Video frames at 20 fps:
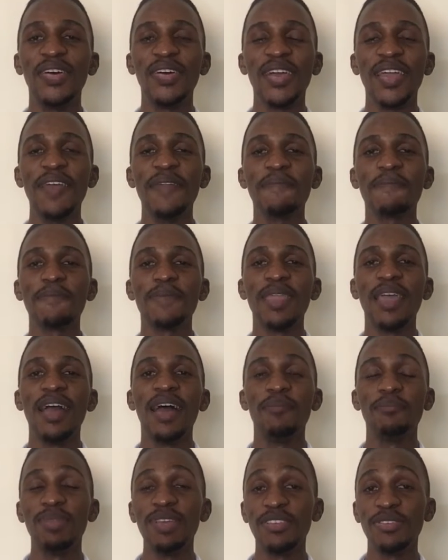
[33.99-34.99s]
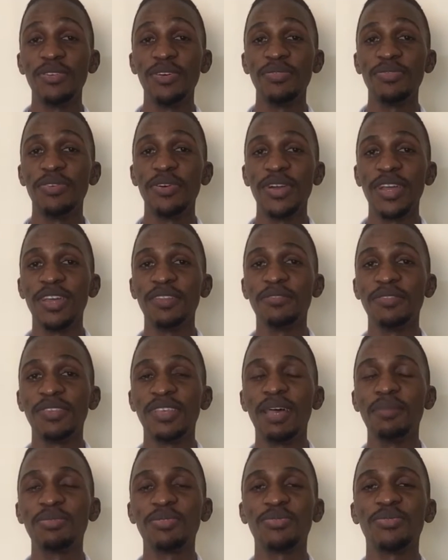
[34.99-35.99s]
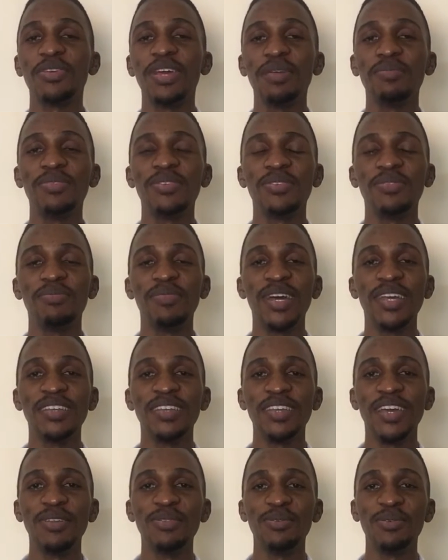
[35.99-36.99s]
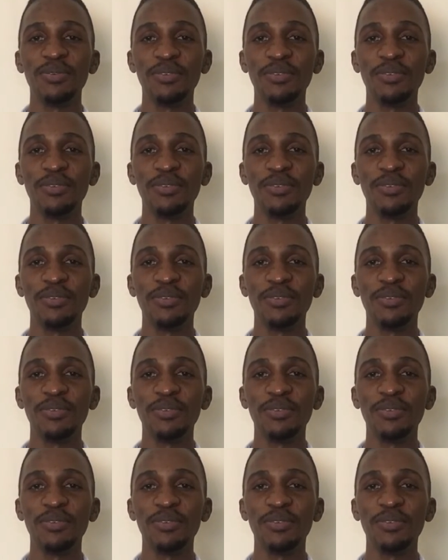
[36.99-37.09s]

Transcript: Okay? Please don't forget to subscribe to my channel,